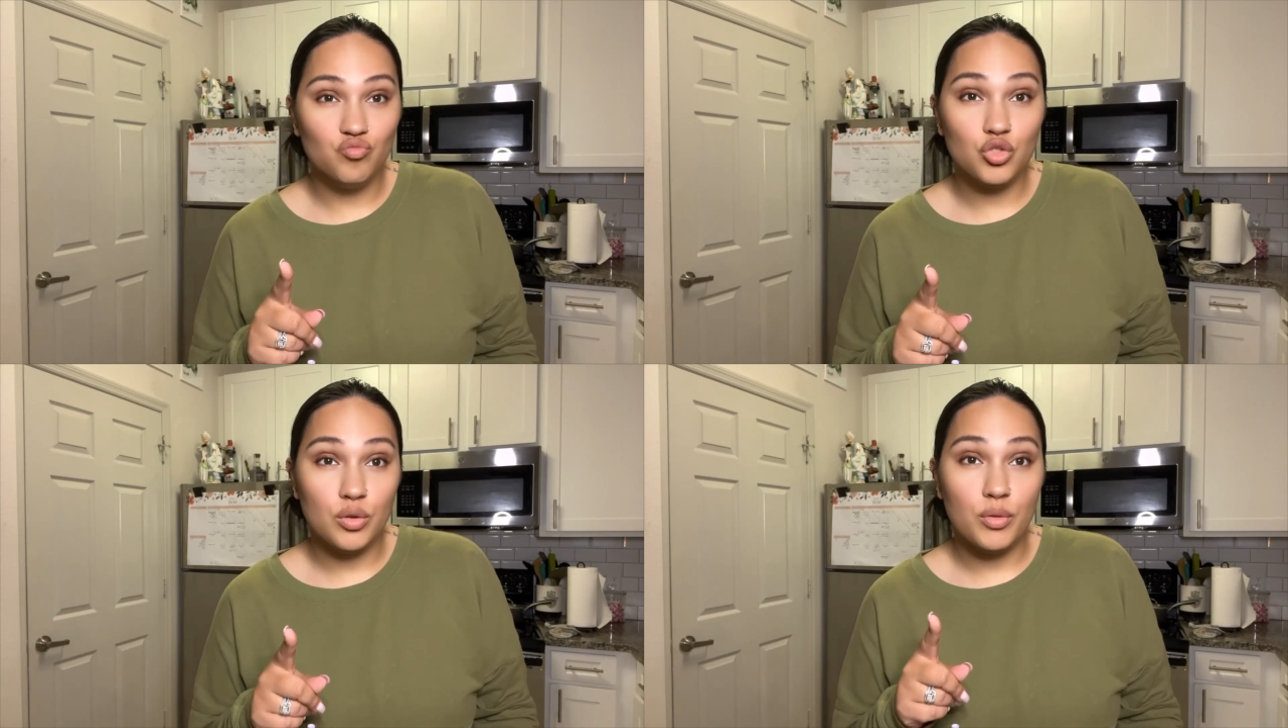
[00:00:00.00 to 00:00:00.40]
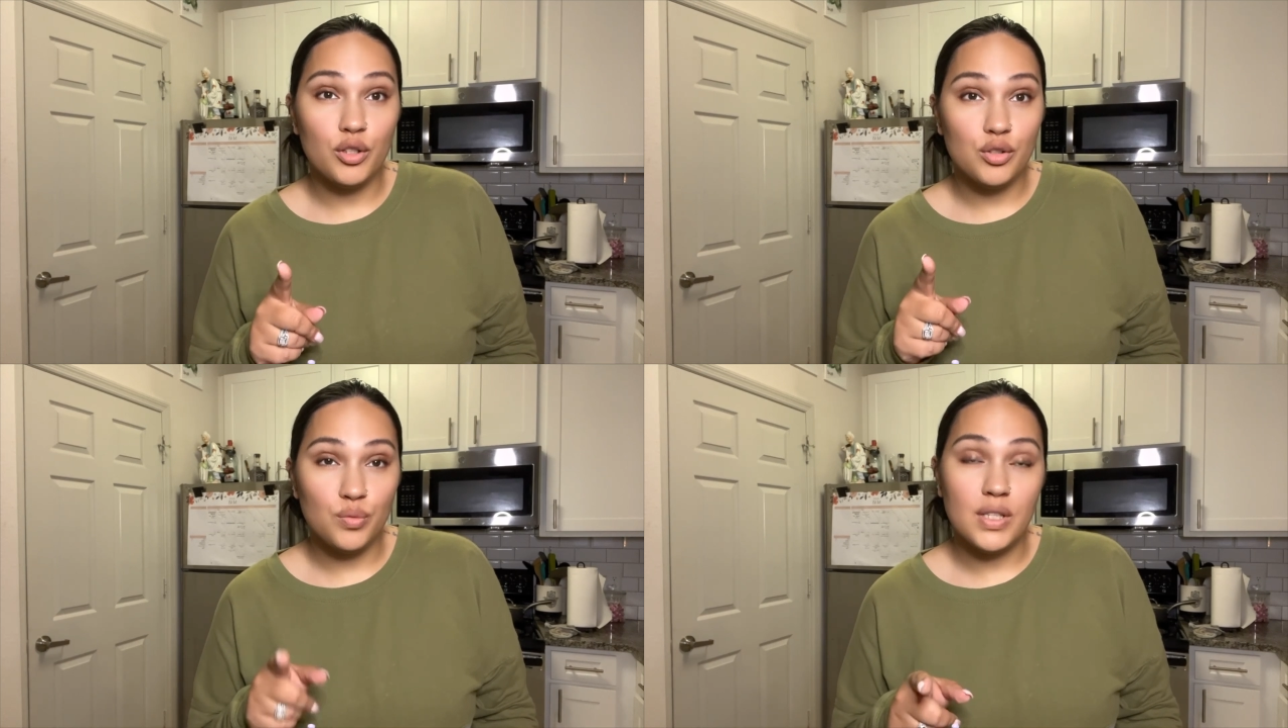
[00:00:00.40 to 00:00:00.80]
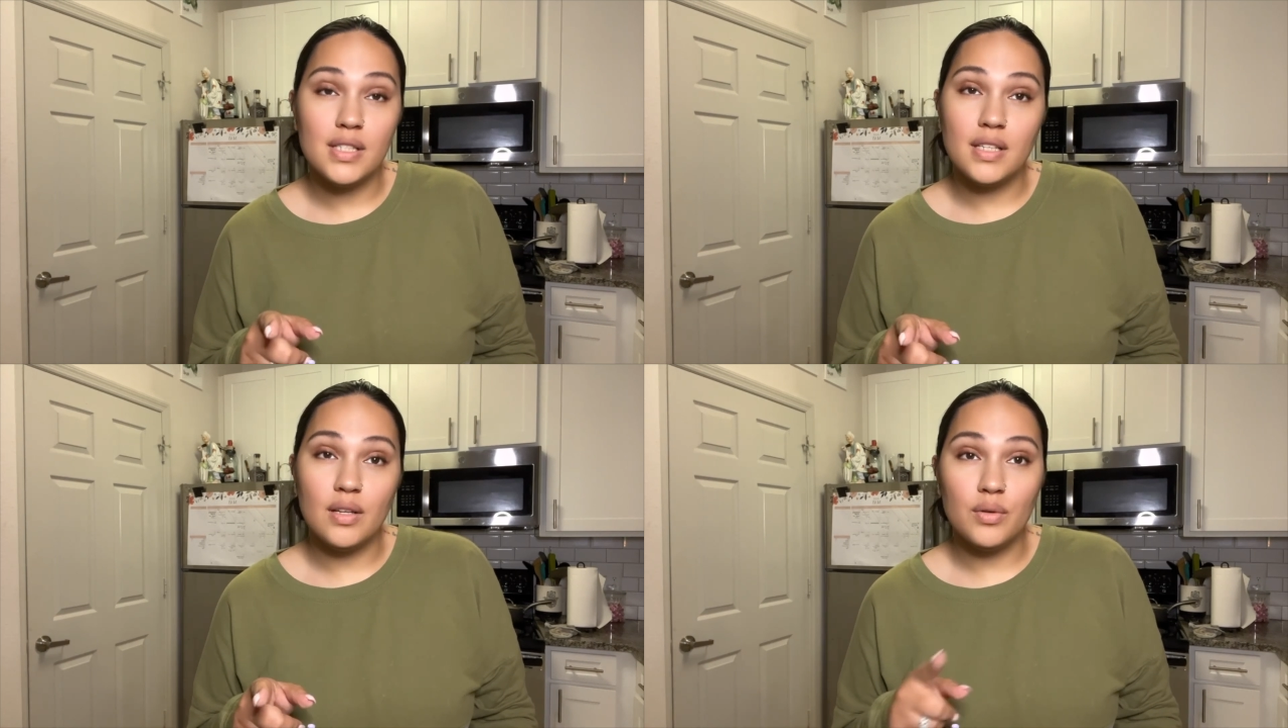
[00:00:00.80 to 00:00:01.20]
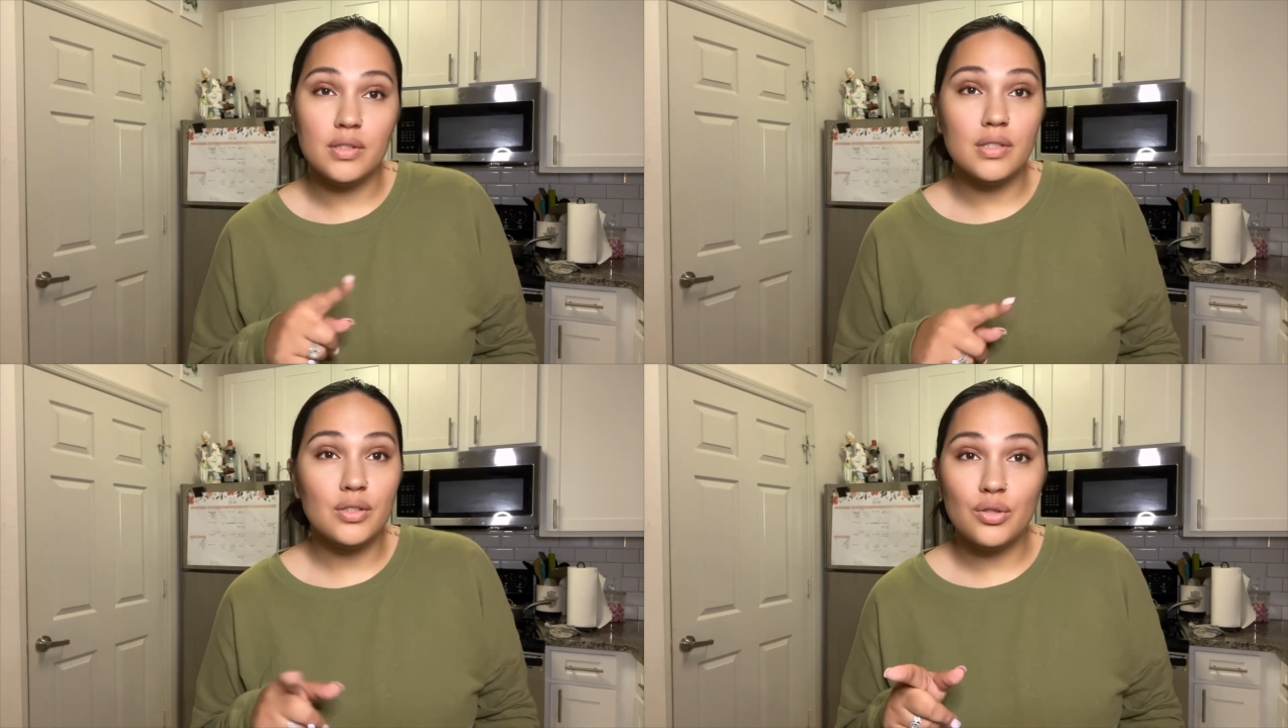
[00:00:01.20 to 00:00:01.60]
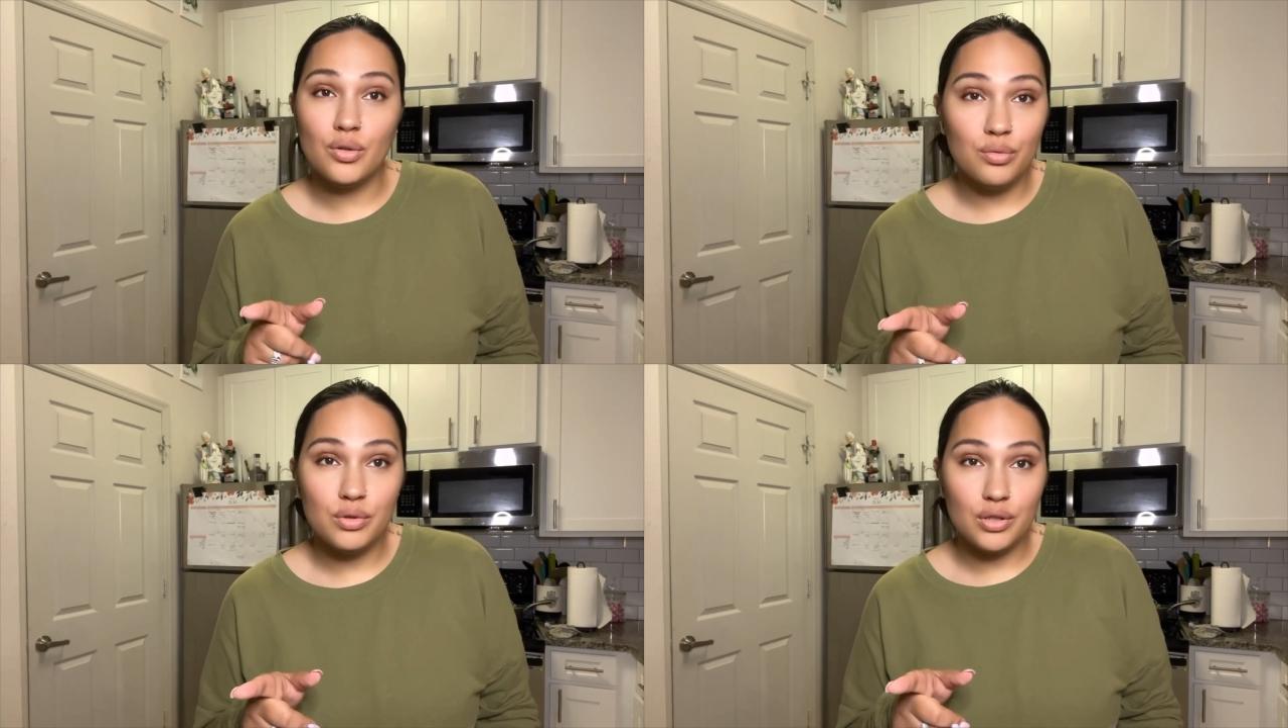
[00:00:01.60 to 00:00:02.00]
Tomorrow's Wednesday. Wednesdays are
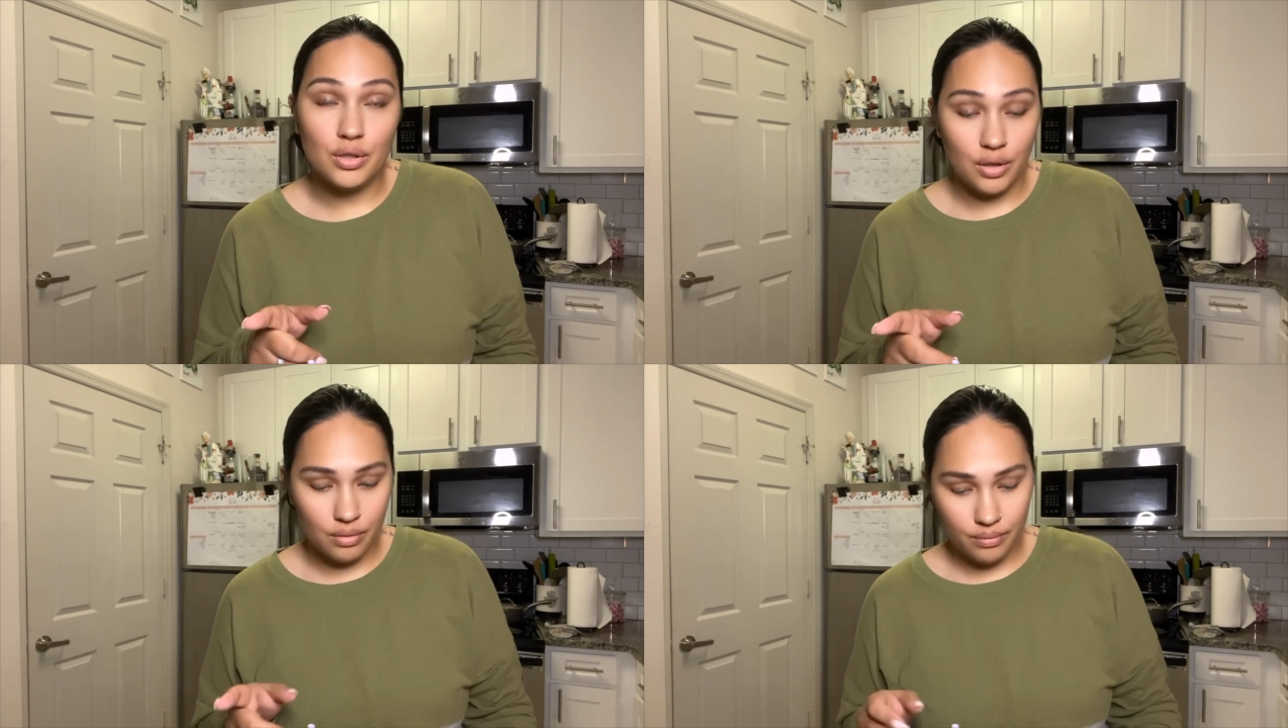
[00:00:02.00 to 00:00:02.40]
always good.